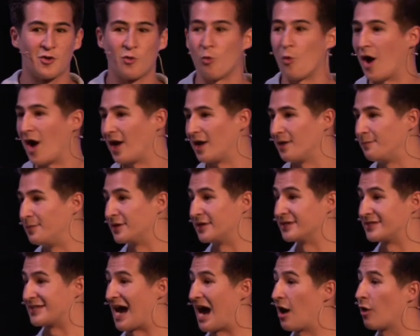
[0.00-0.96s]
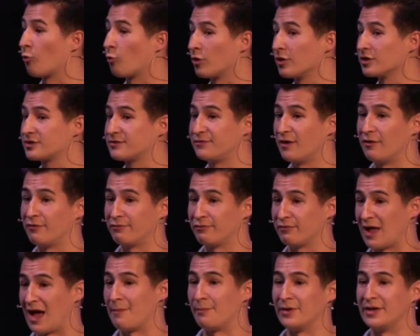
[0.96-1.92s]
Why? Because our words fall
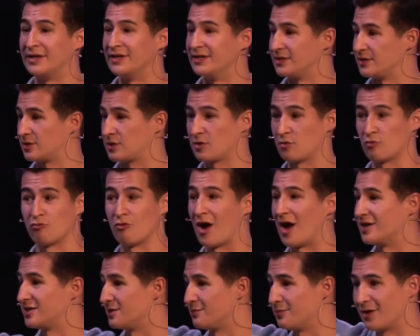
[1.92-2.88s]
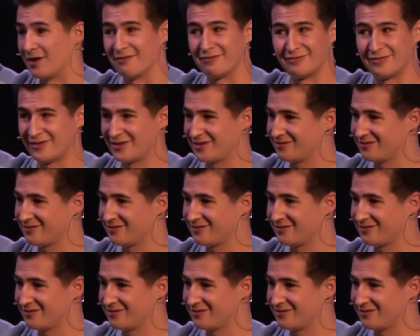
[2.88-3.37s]
flat, but his rise above.